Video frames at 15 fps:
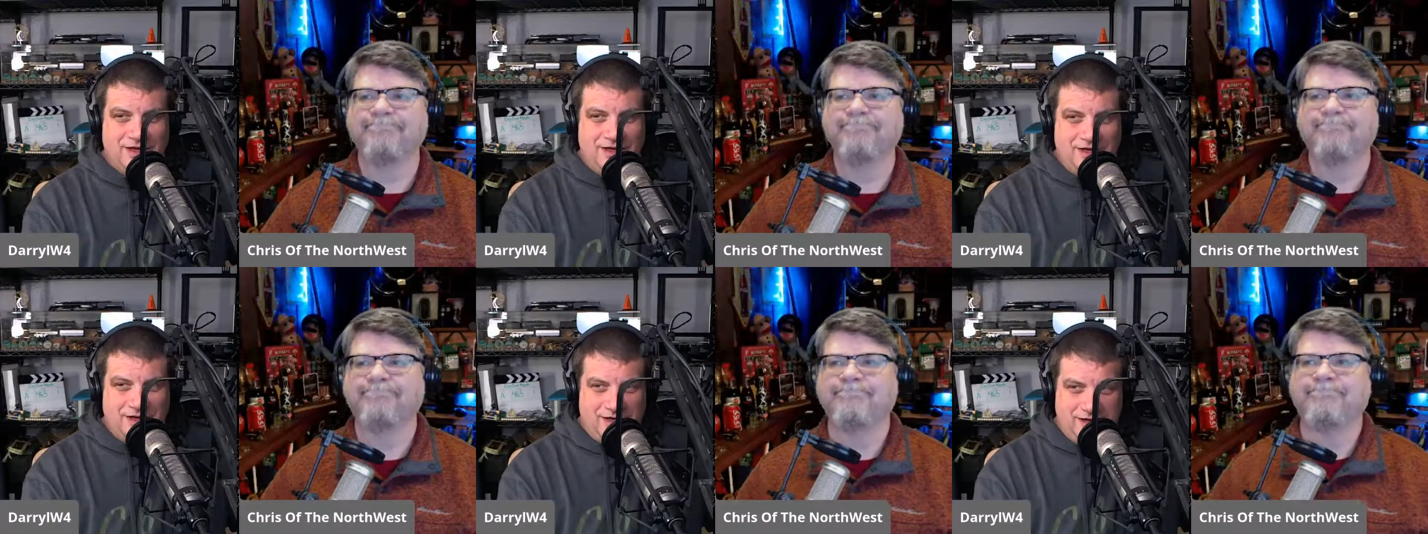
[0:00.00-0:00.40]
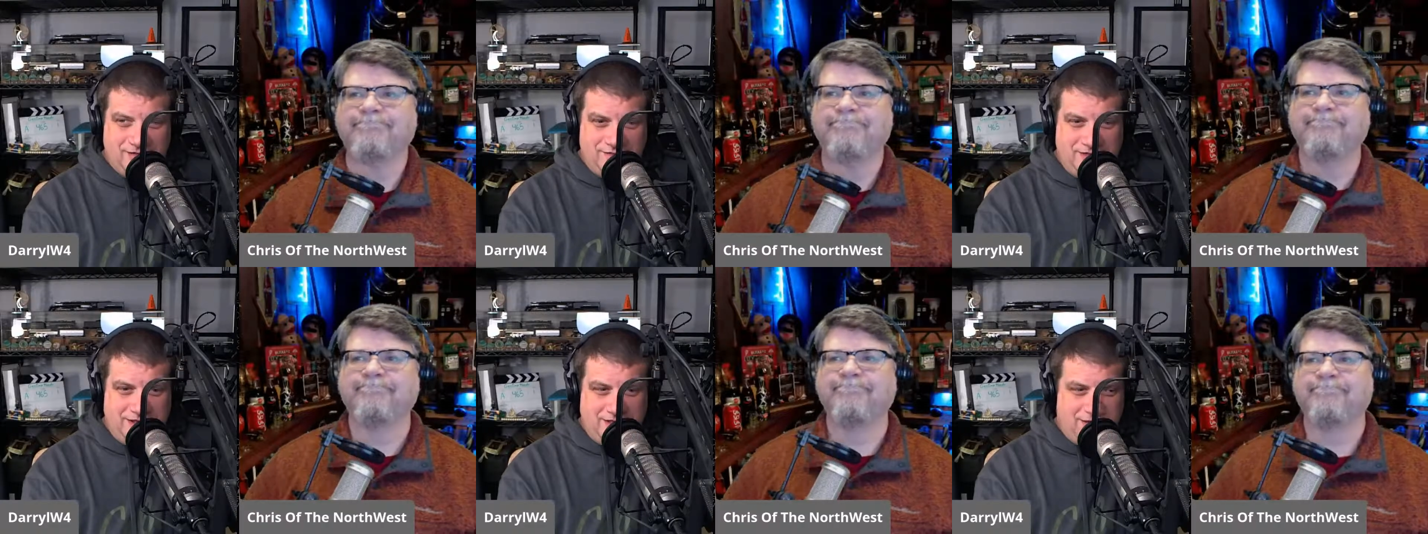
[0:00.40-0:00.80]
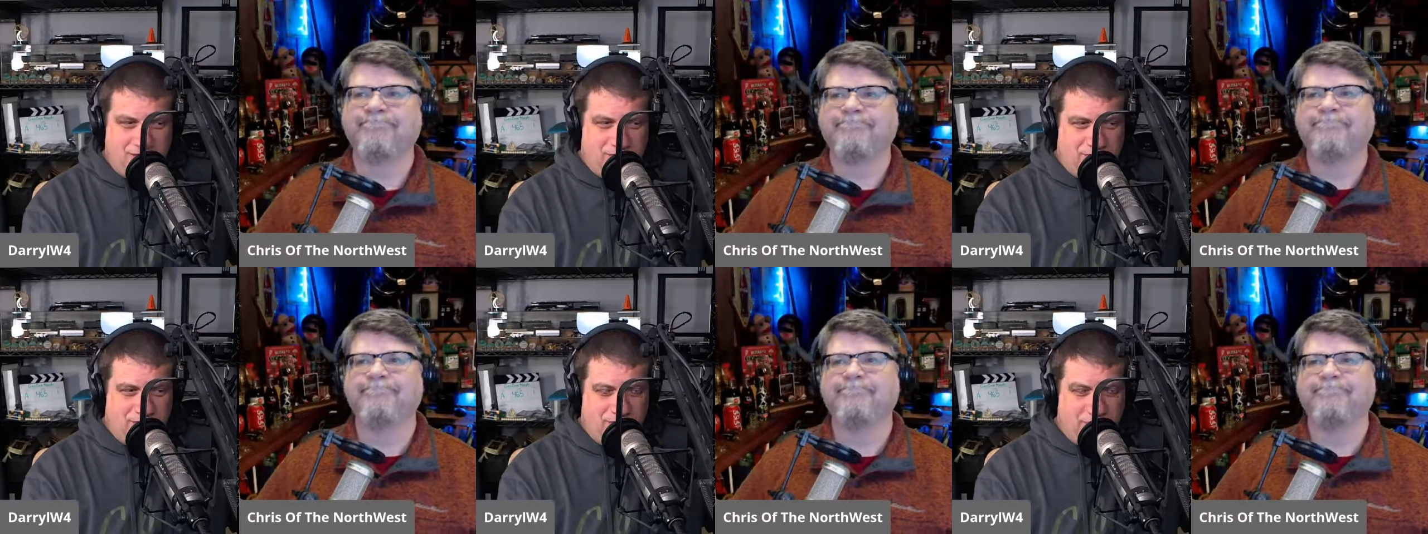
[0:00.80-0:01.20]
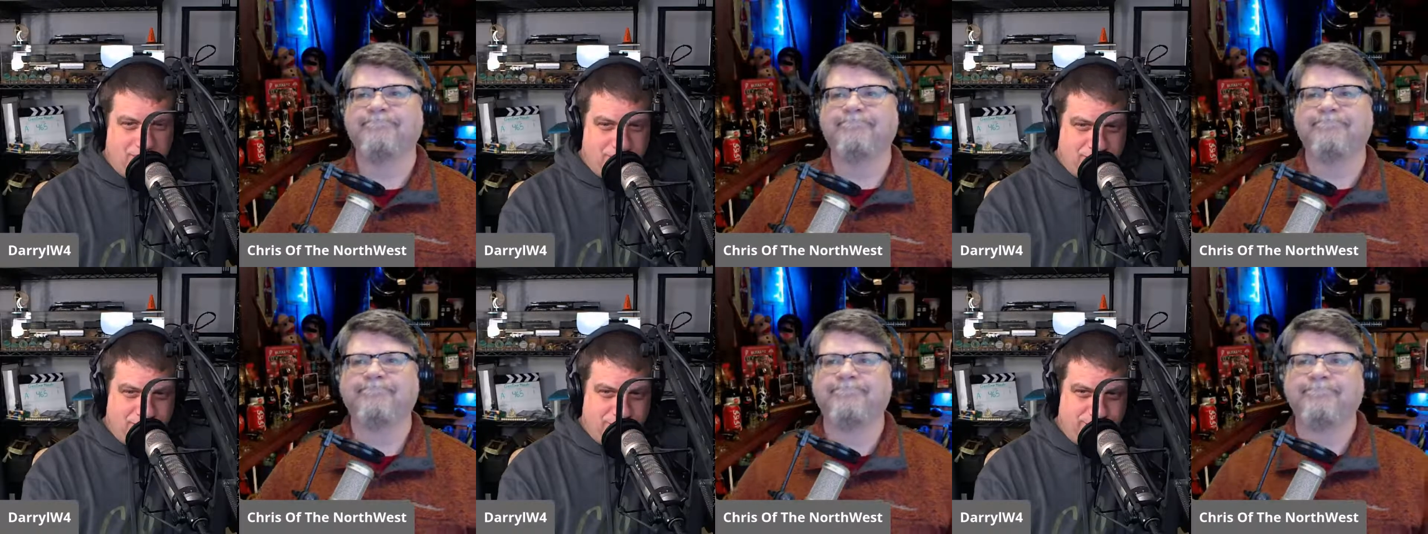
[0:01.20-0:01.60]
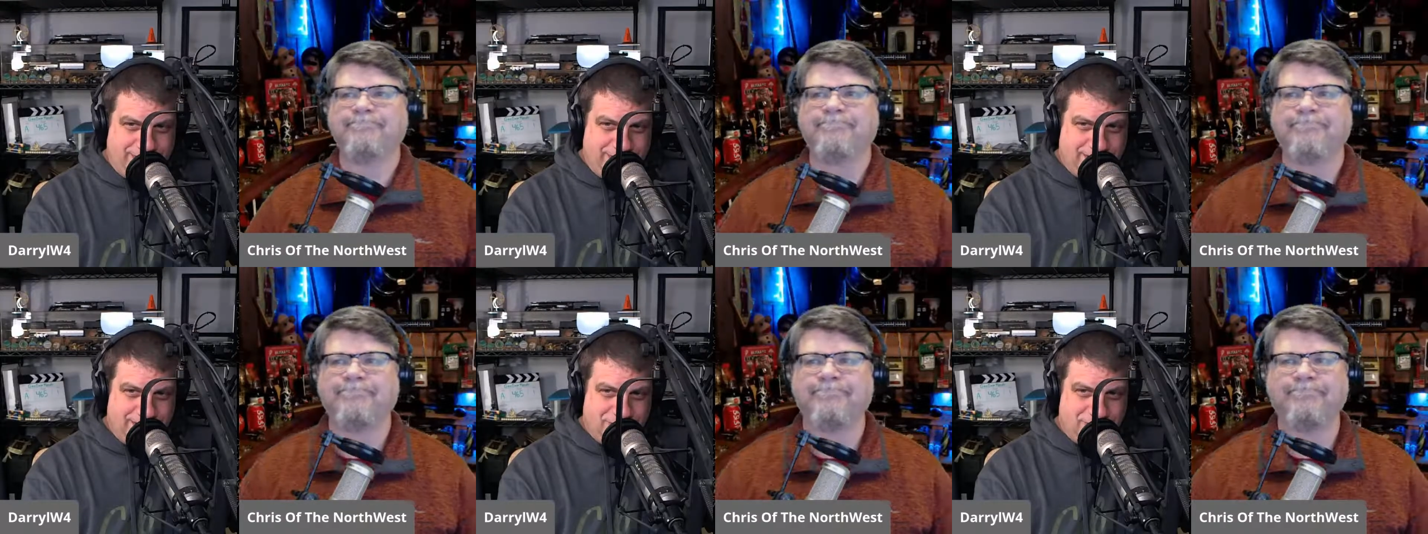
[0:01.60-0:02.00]
Speaker 1: of the almost weekly
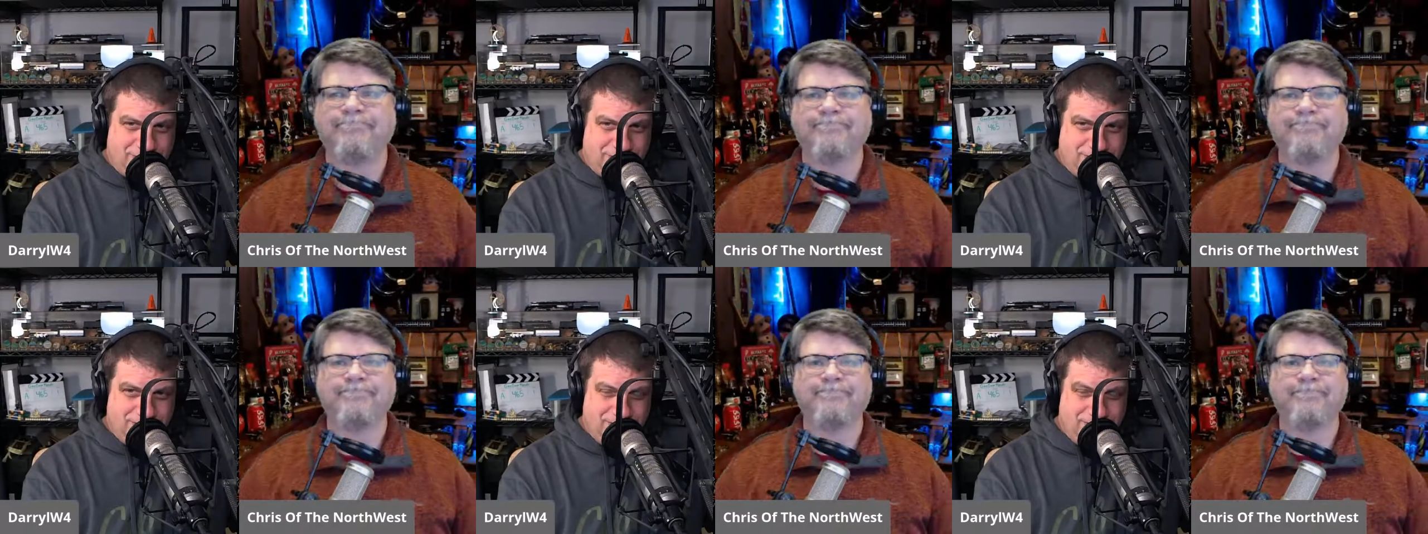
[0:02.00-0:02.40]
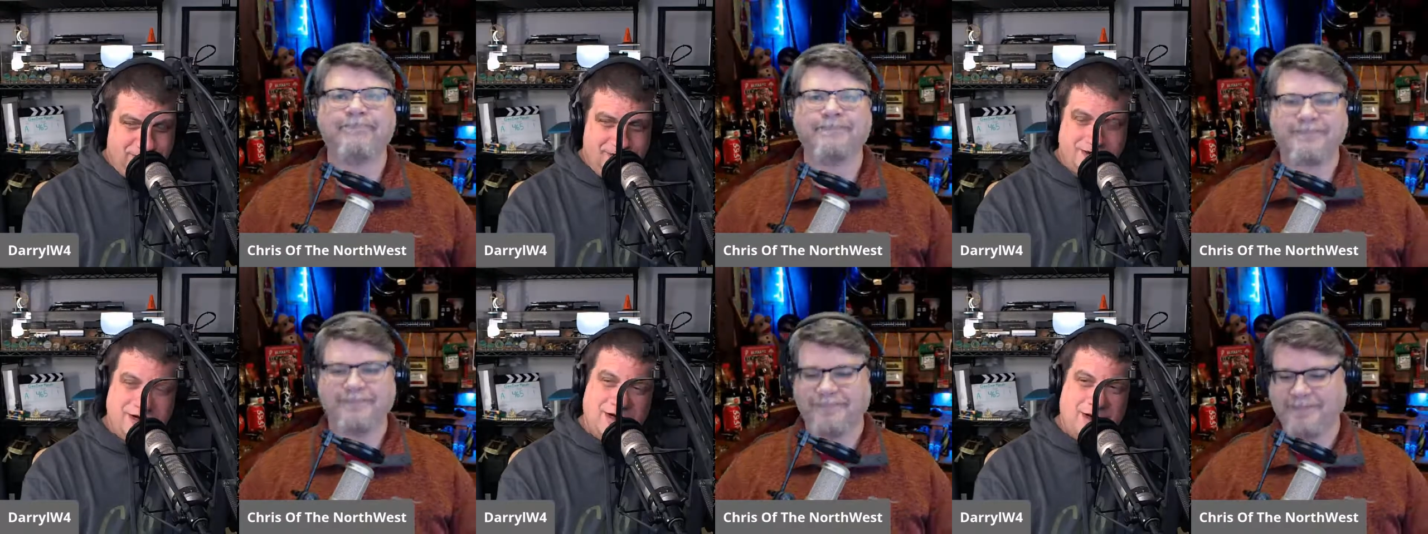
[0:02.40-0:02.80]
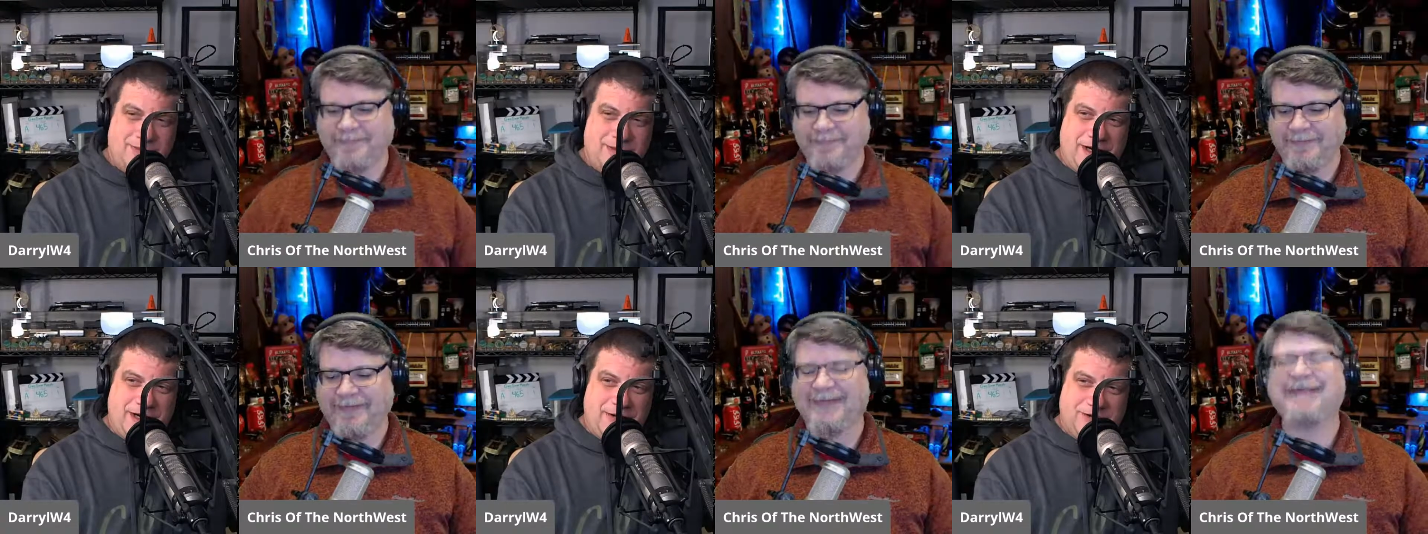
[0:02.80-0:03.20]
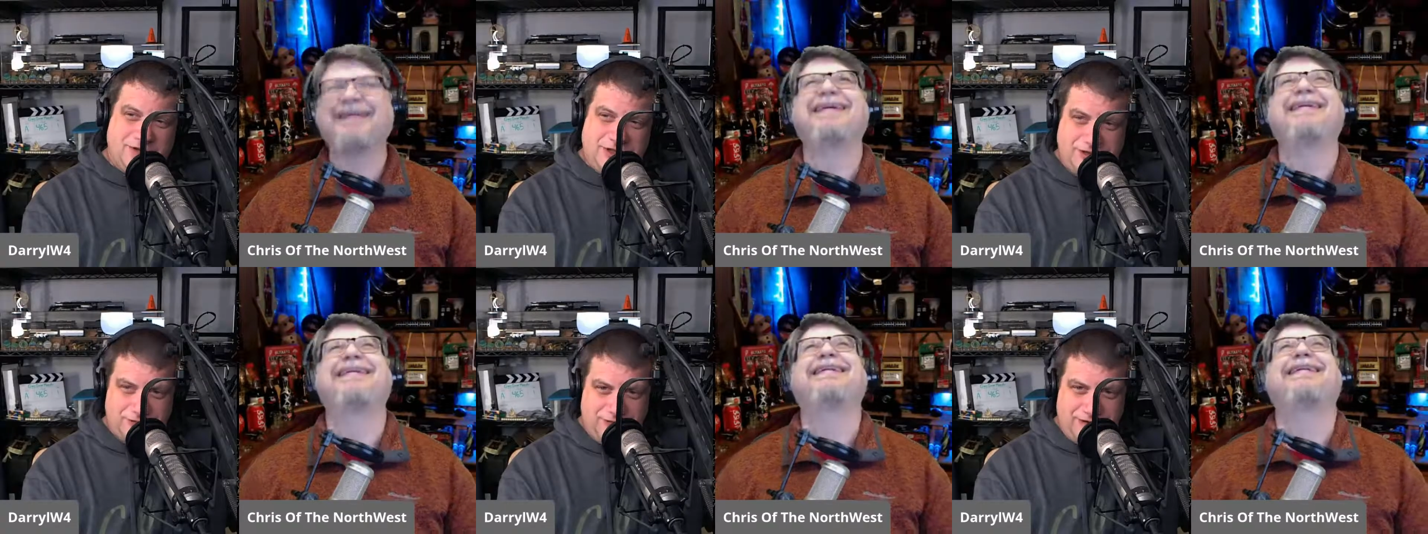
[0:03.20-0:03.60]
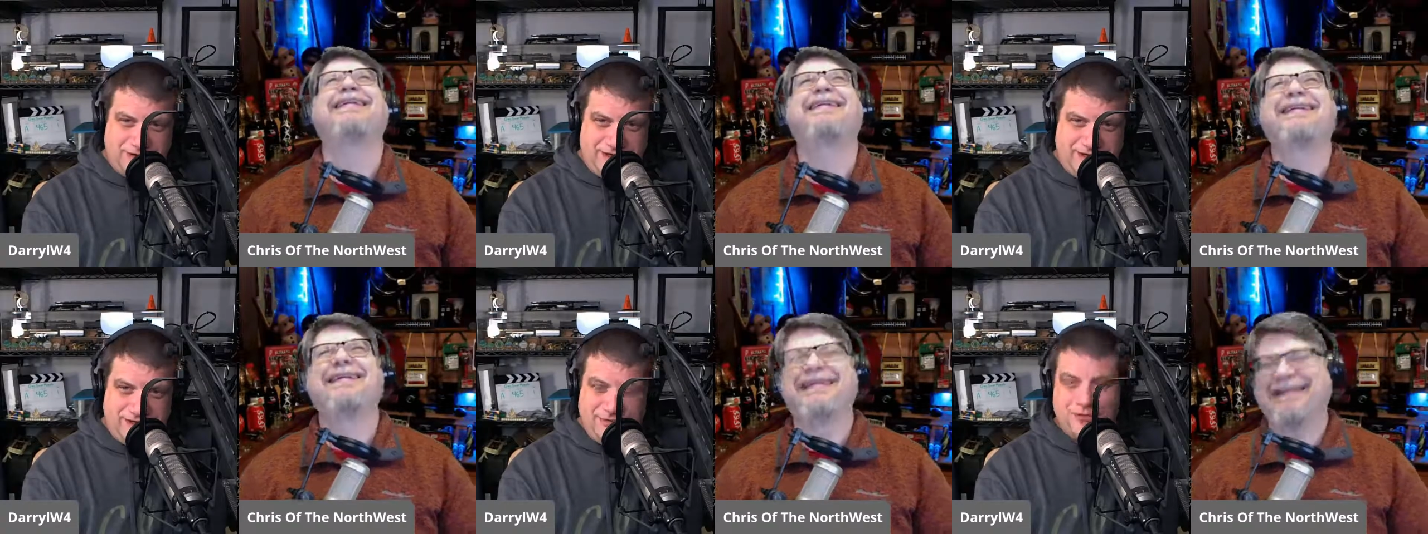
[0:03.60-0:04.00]
show about geocaching
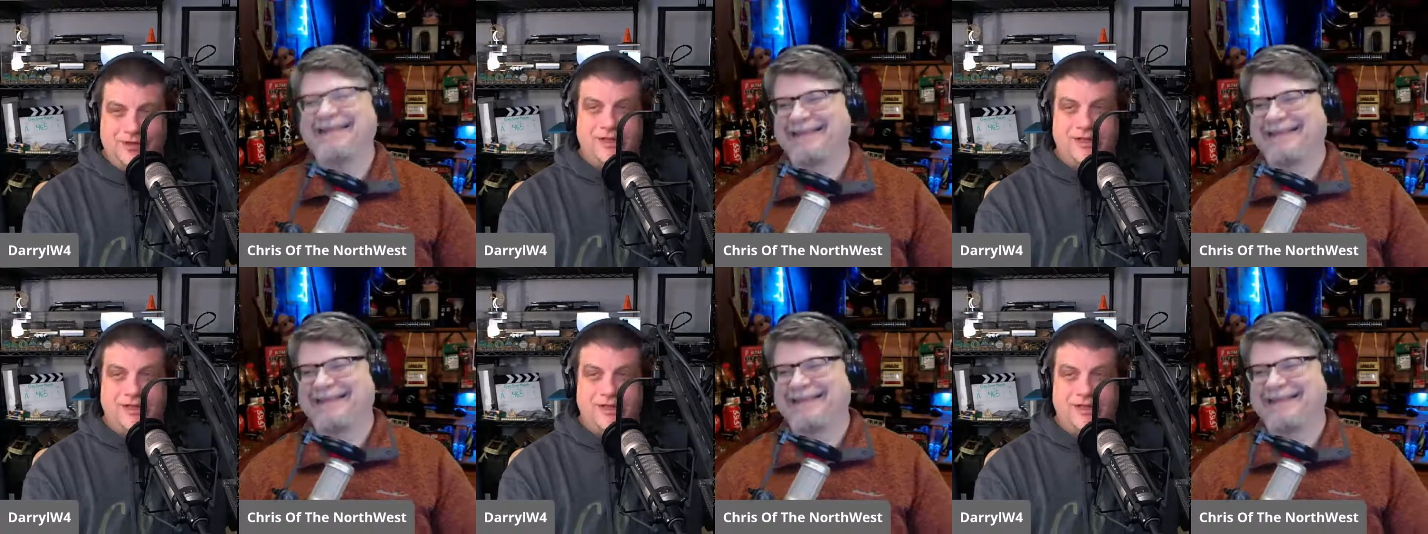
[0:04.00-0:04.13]
and